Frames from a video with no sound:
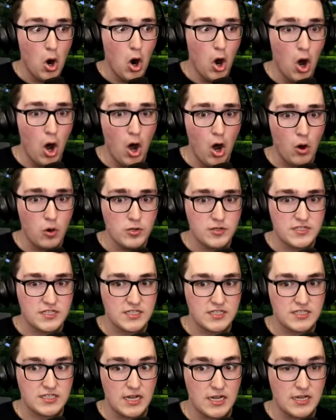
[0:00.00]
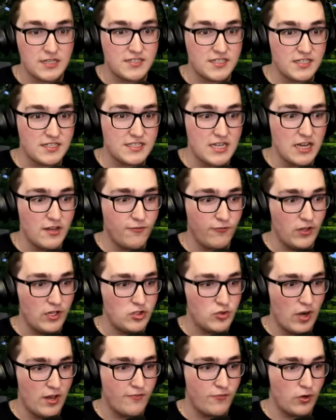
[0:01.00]
Uh-oh. Success successfully
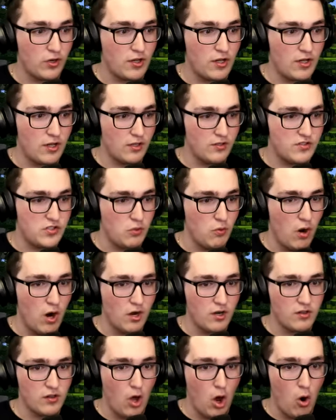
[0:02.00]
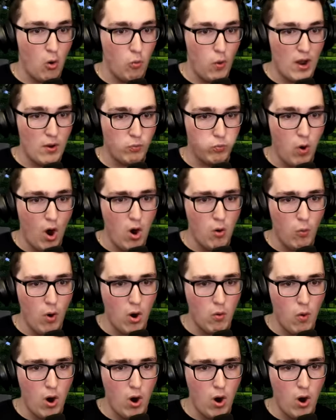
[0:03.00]
transferred. Too hard. Oh, wait. Whoa, whoa,